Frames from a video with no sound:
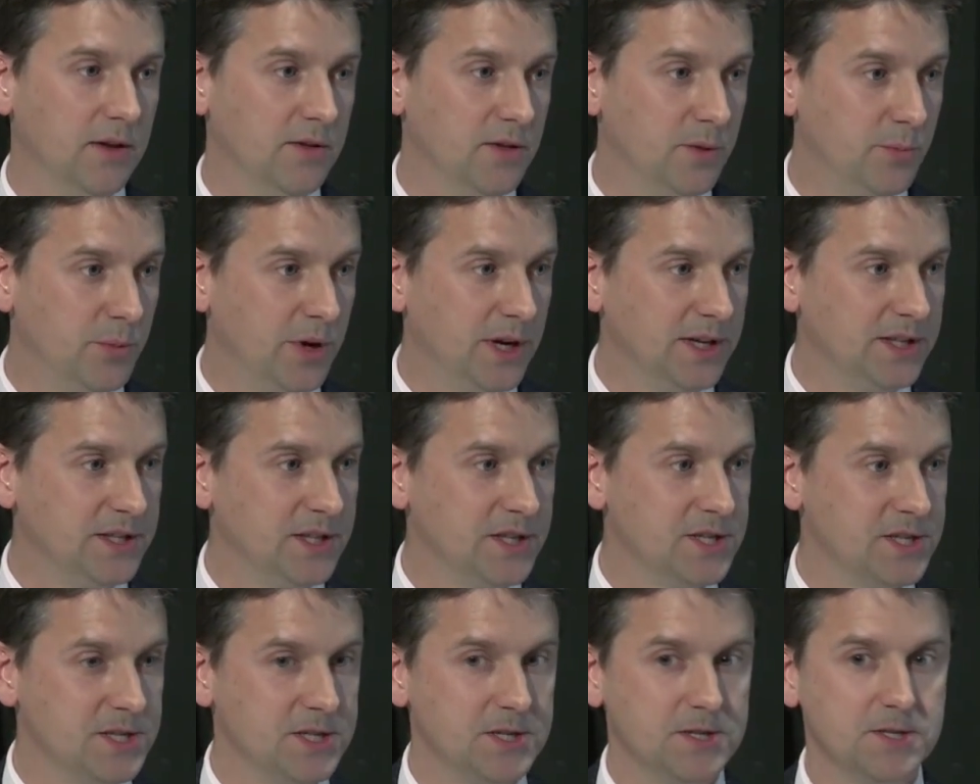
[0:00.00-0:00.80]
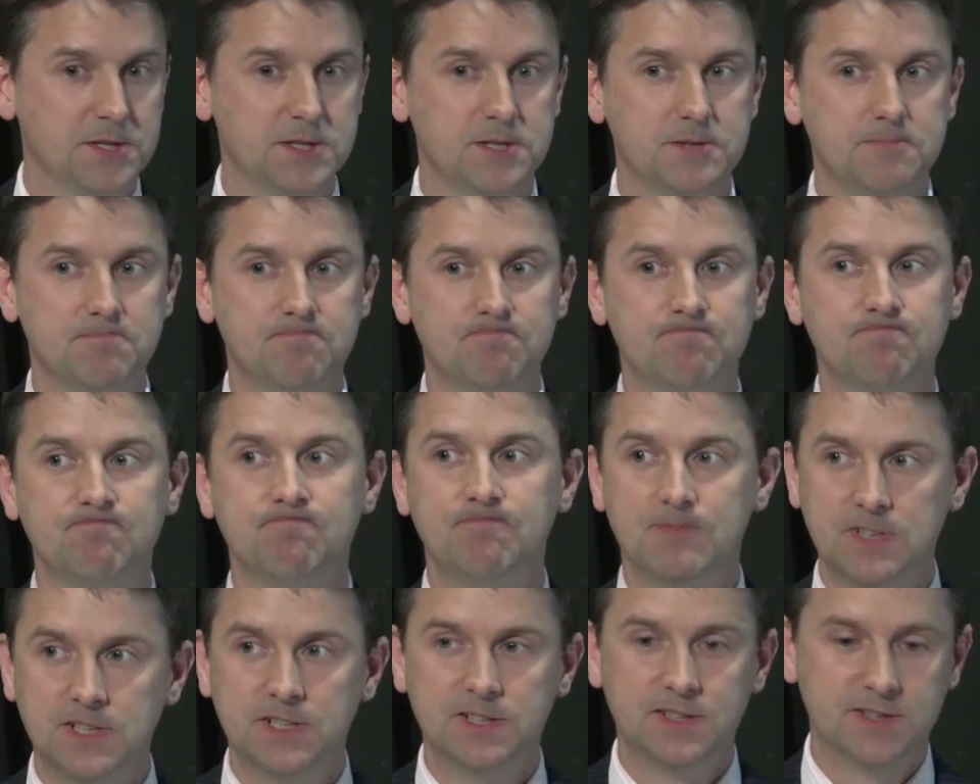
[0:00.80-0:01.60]
the practitioners.
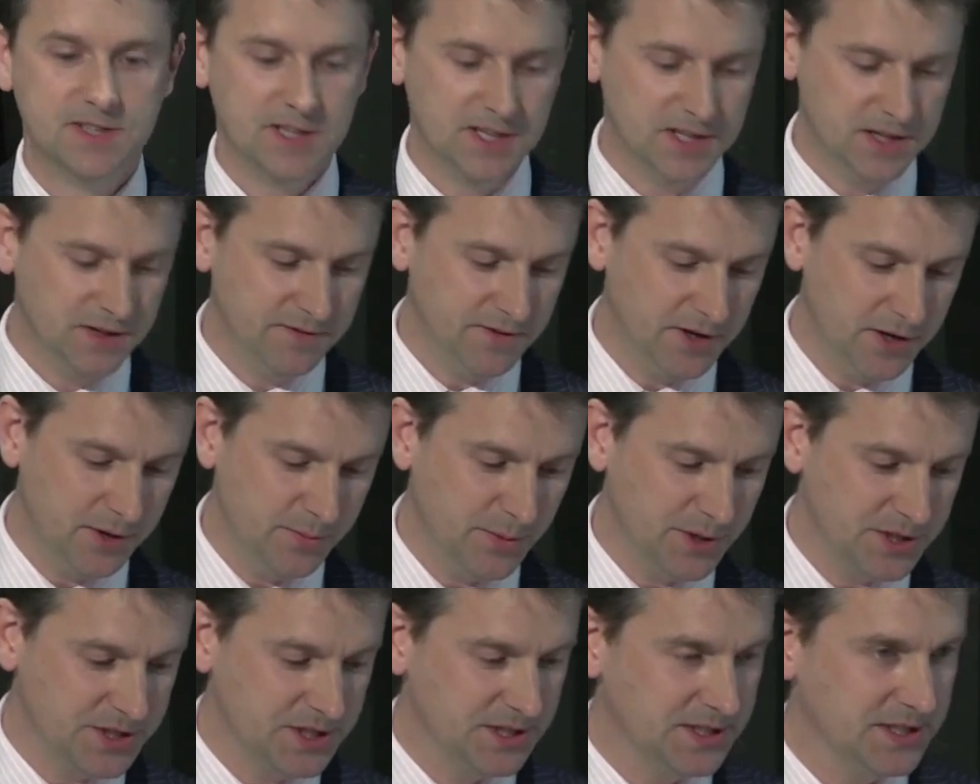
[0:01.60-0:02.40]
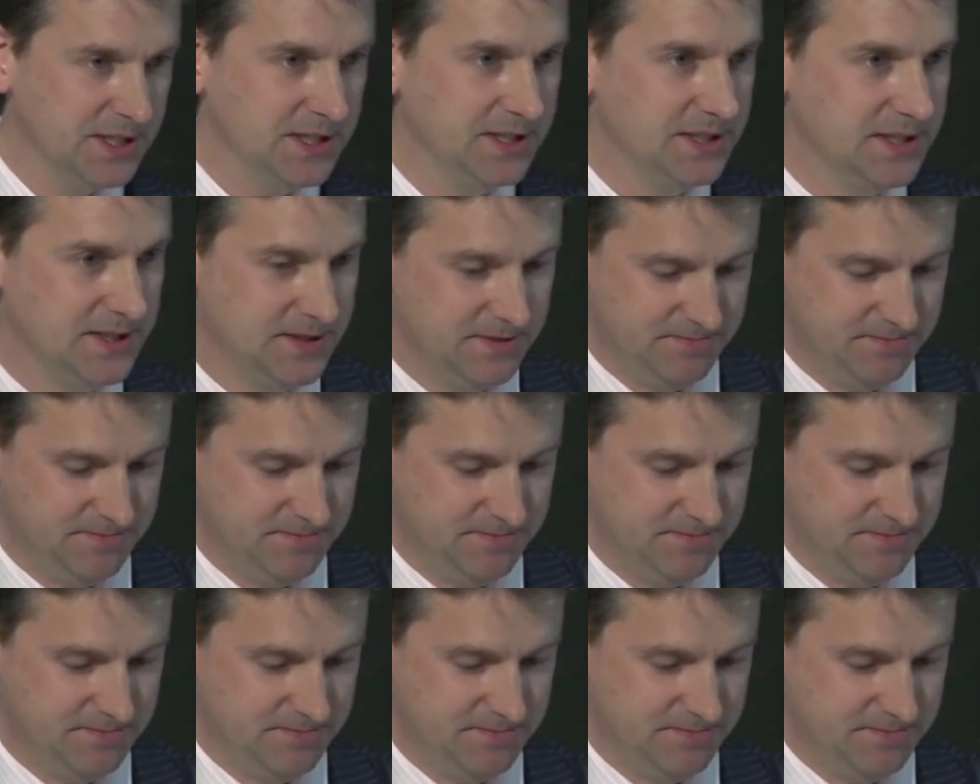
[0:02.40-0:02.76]
Thank you very much indeed.